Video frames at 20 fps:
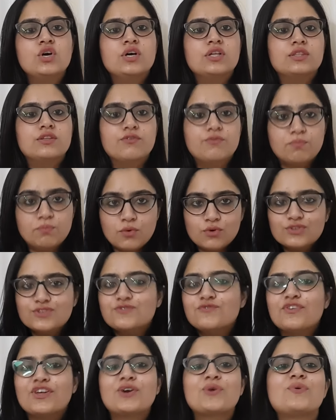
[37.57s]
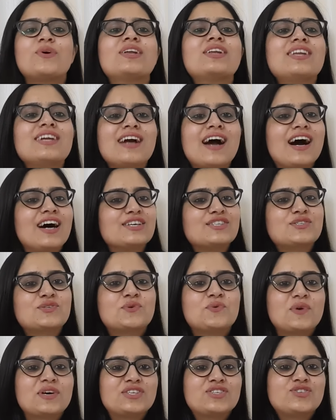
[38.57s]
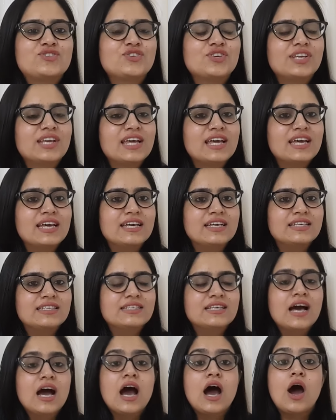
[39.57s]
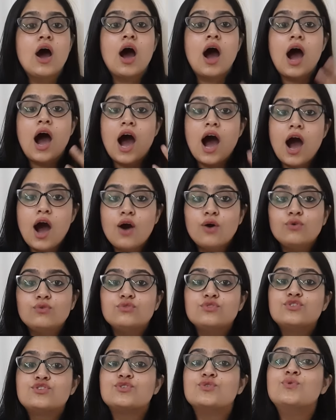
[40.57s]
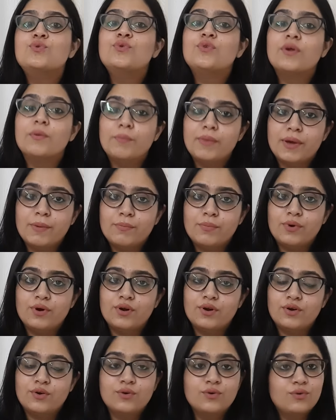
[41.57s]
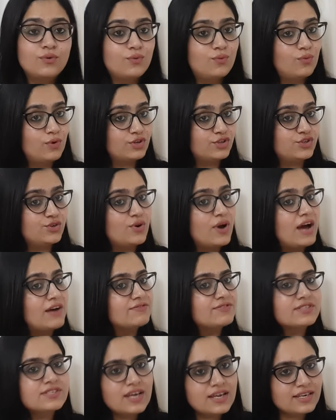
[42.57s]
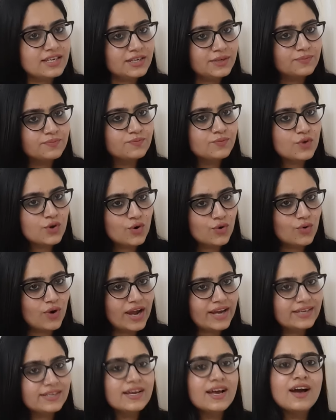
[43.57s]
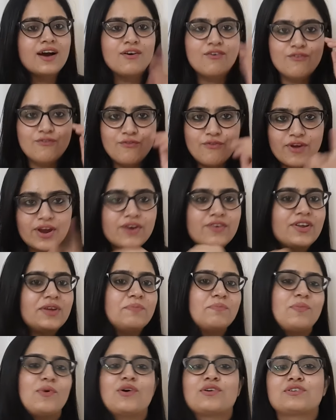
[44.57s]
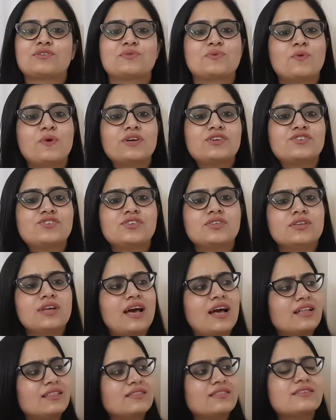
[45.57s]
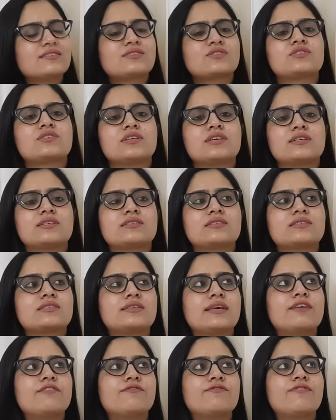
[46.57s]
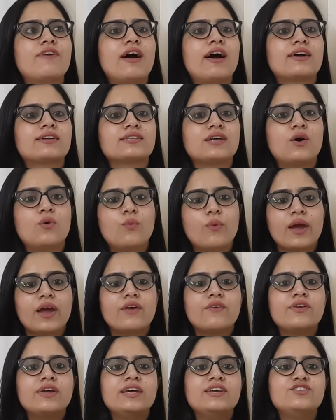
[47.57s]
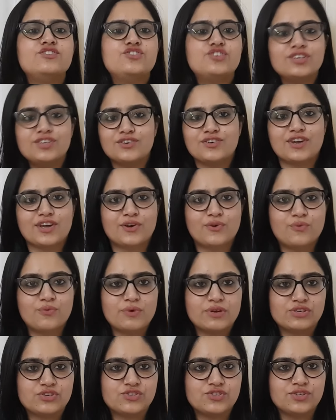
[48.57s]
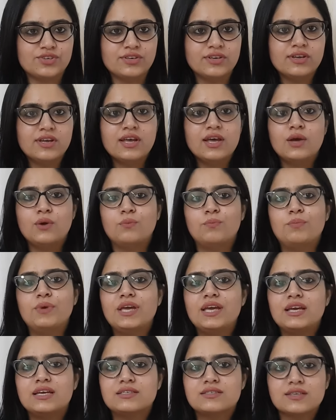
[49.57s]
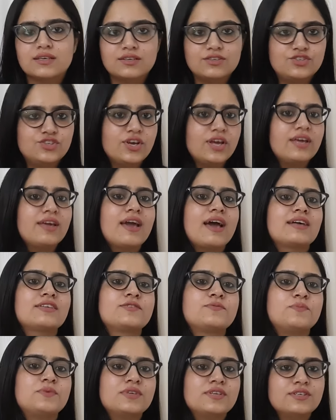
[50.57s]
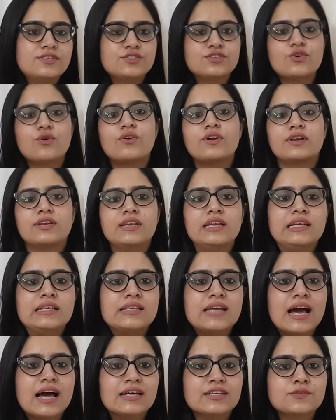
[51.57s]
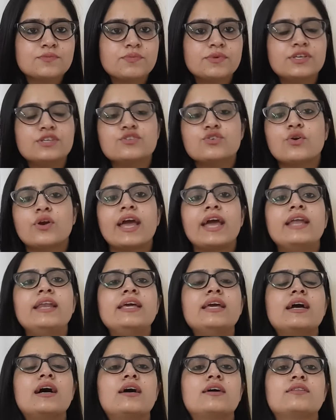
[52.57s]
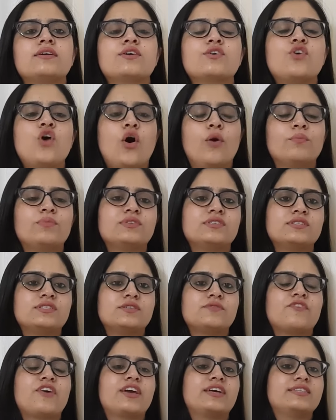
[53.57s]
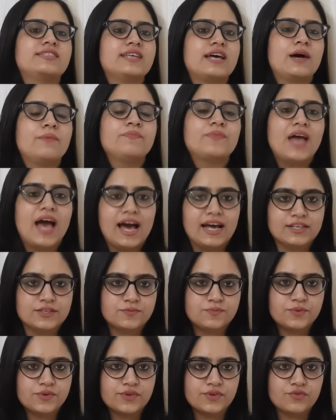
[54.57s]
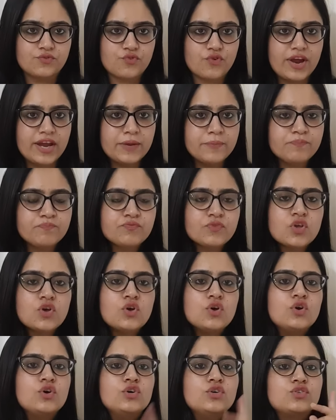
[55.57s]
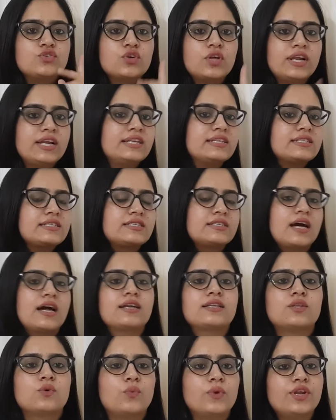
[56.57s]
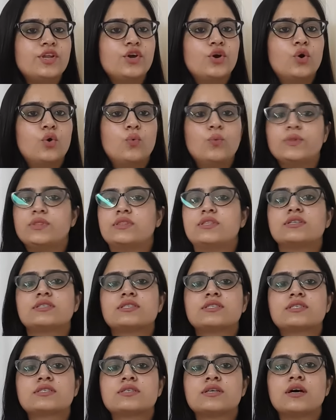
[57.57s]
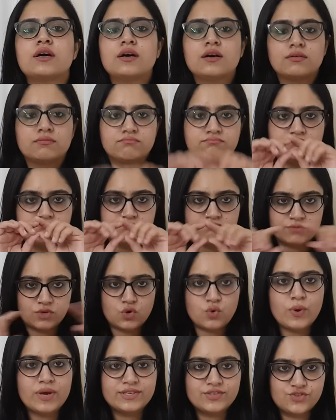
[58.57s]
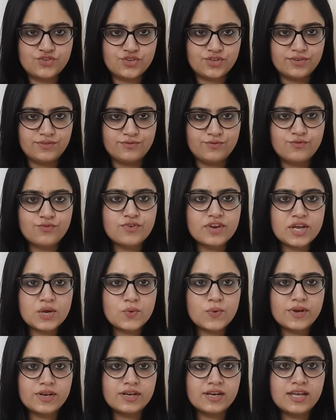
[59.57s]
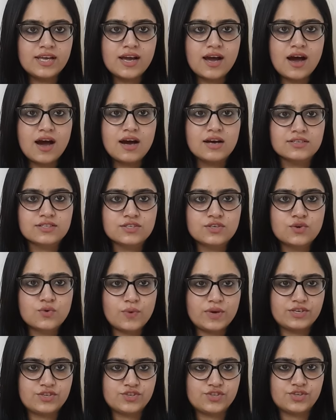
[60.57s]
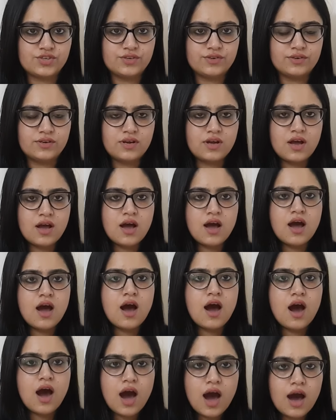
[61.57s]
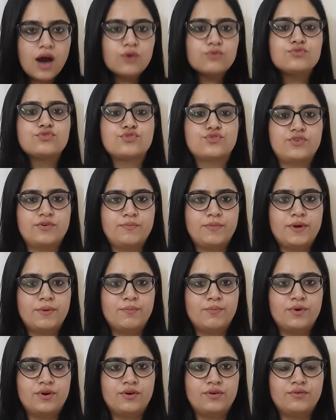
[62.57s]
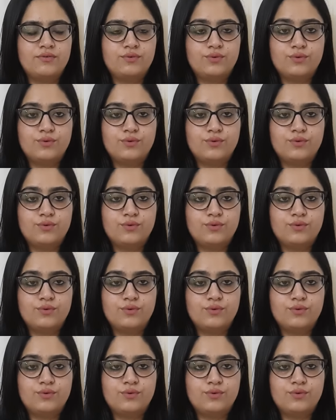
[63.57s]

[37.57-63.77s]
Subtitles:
The most frequently asked question is how to remember what you have studied, right? Very important question, and this is in fact a very generic question, be it a JEE aspirant or a NEET aspirant or any other competitive exam aspirant, right? So let us start the video with this question, frequently asked question, how to remember